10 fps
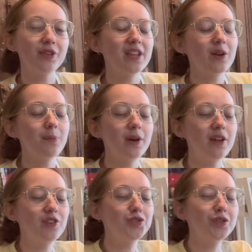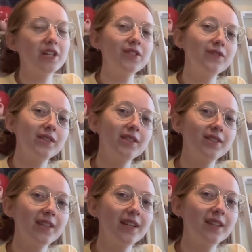like, but transferred into
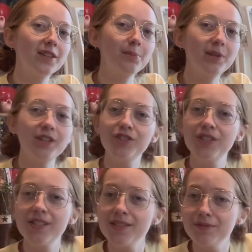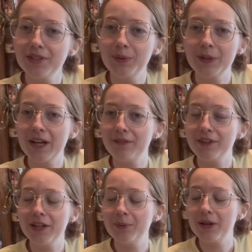like the plush it doesn't really work out
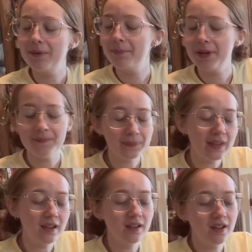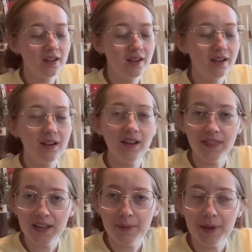very well. But I'll
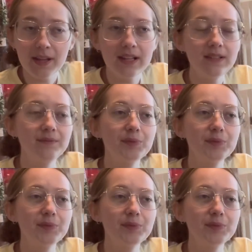think about it.